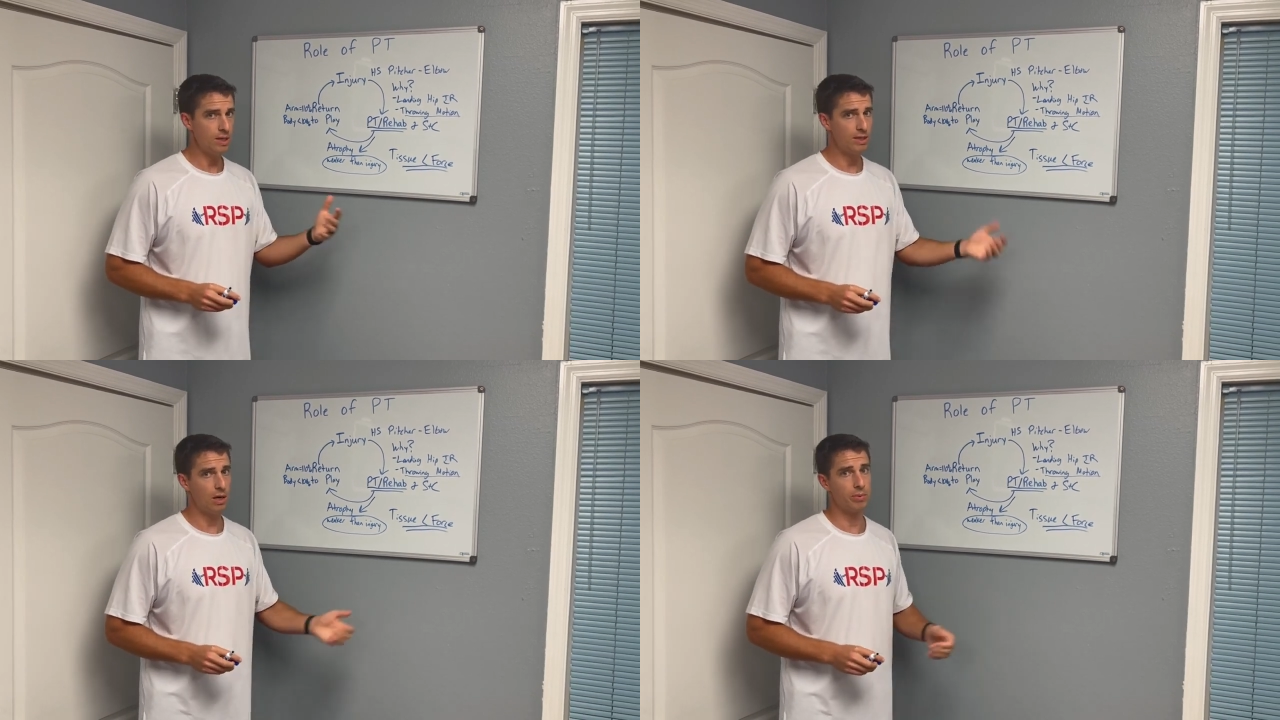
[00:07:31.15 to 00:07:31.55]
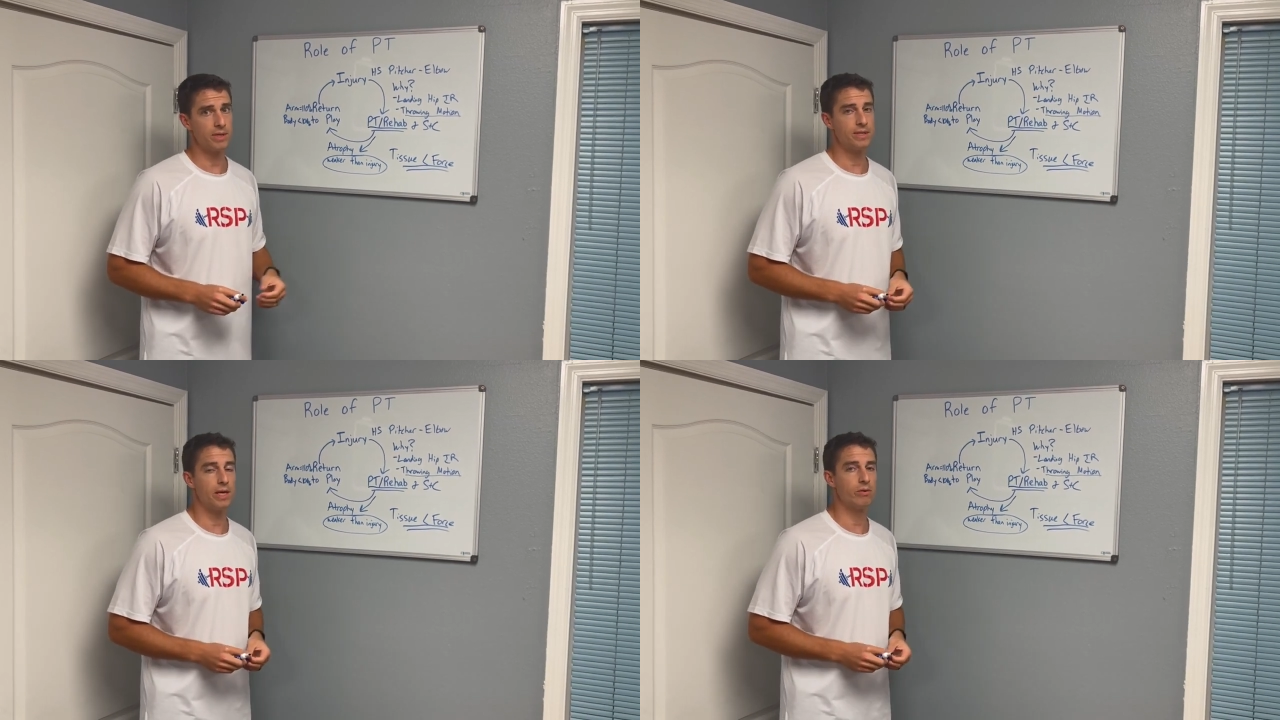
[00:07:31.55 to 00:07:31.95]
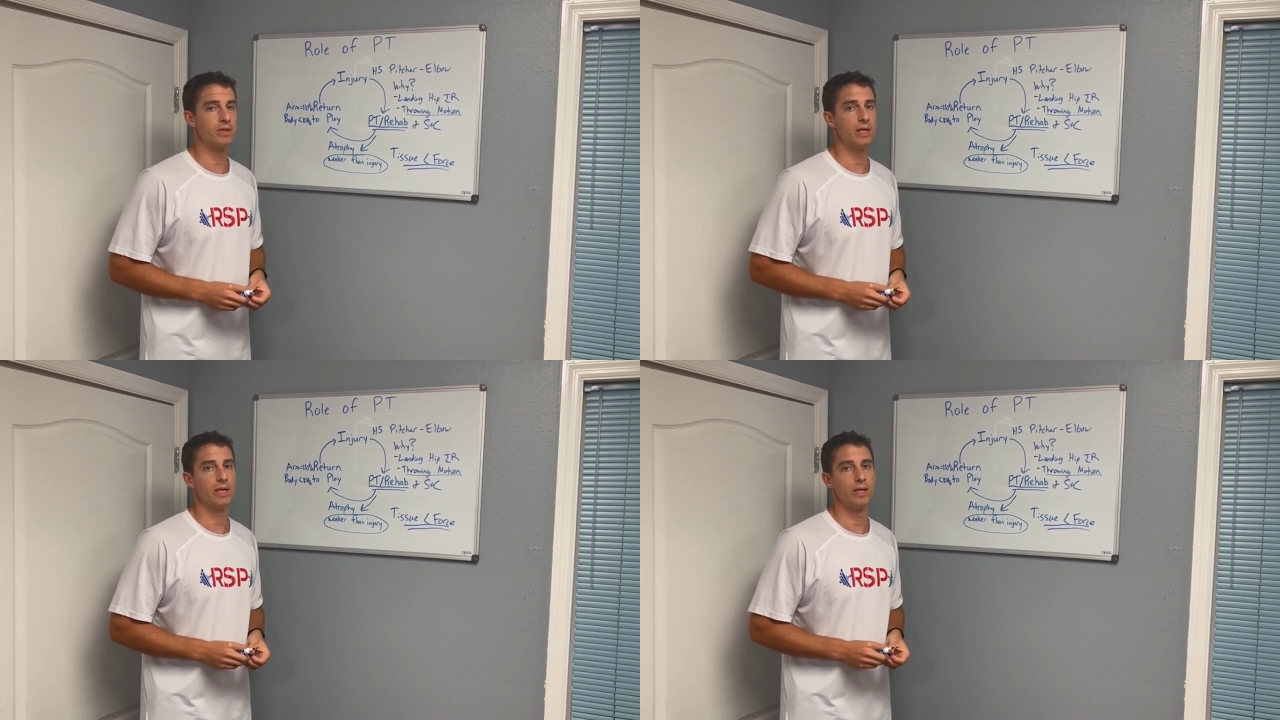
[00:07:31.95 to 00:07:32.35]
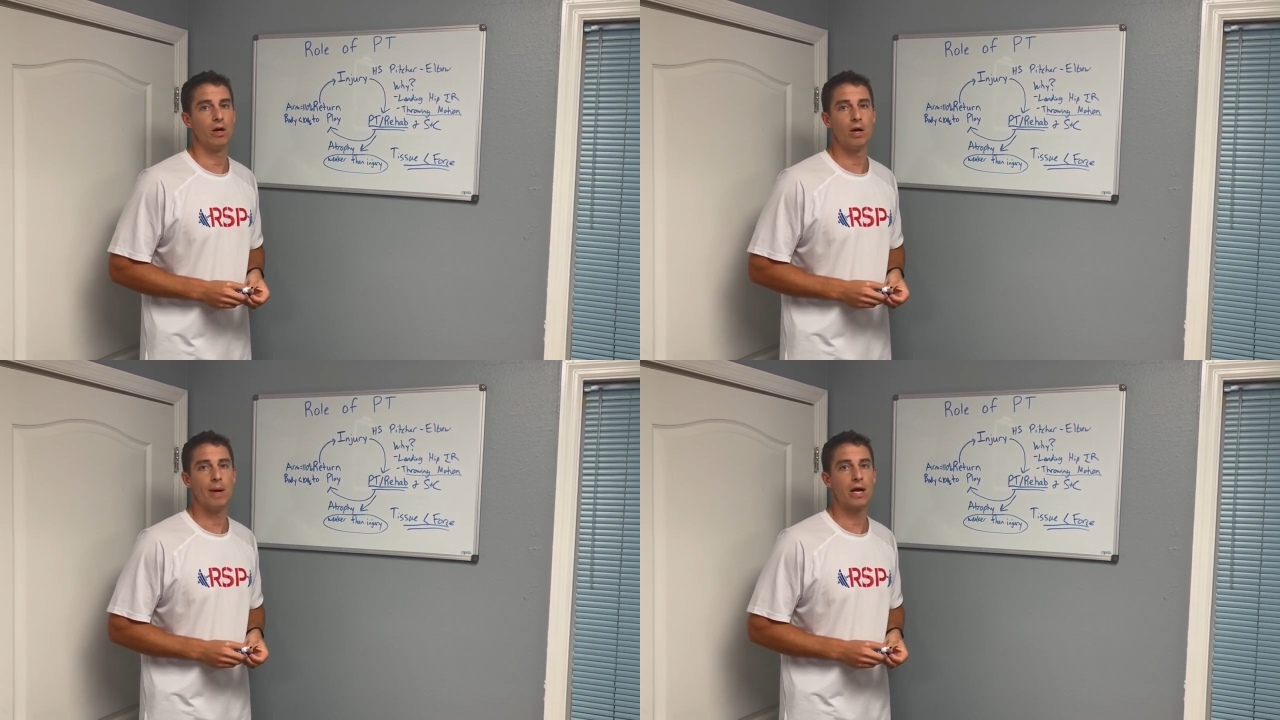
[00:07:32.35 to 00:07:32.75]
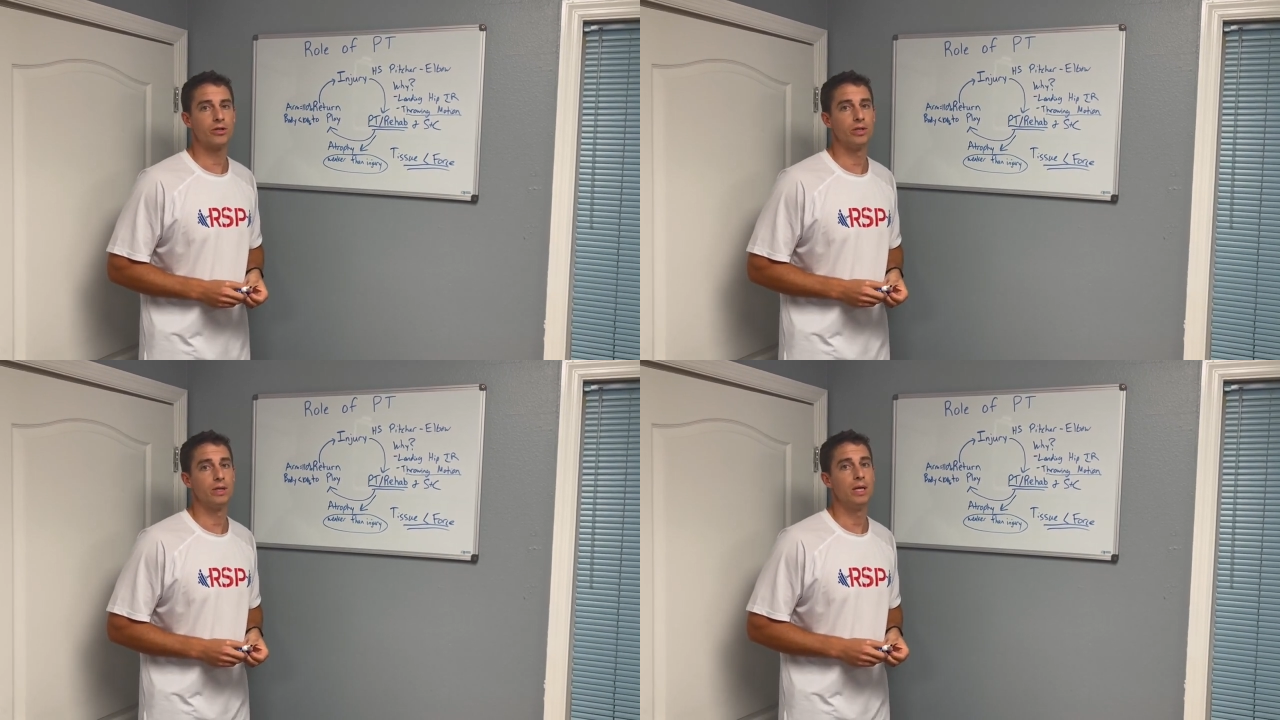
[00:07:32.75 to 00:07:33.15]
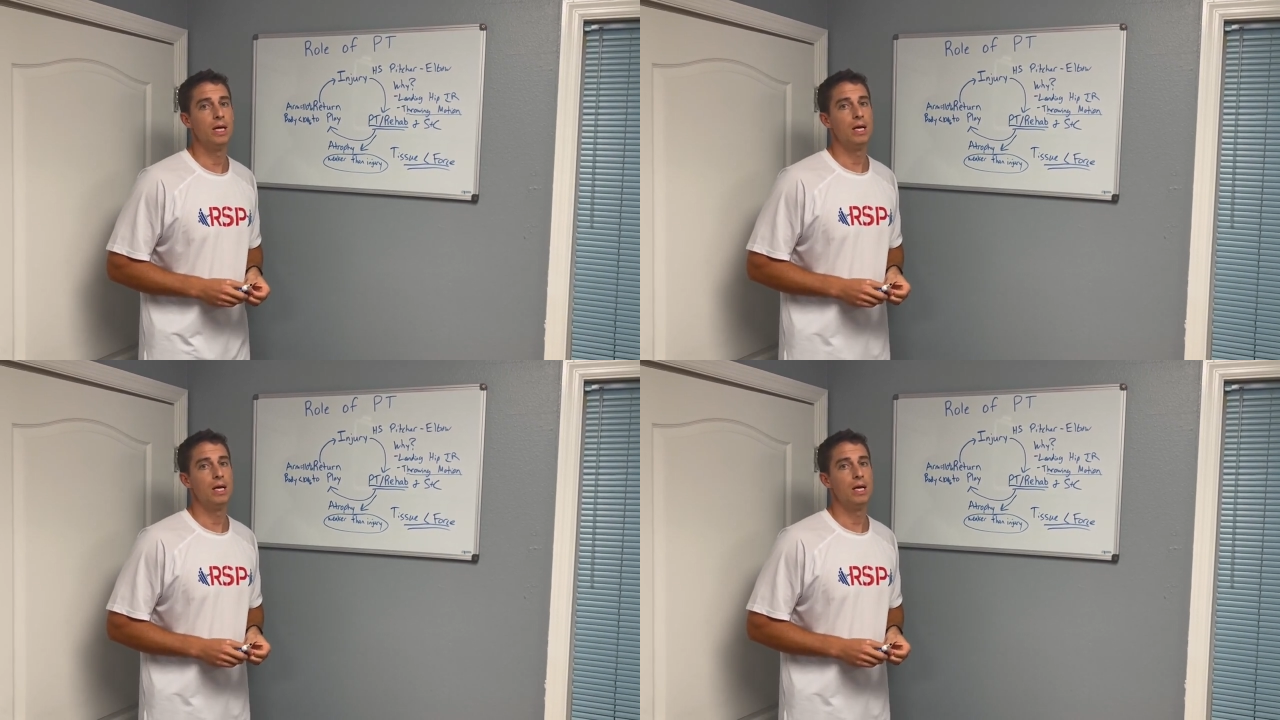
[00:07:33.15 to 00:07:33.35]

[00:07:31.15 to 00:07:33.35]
to help with the sequencing and the arm action,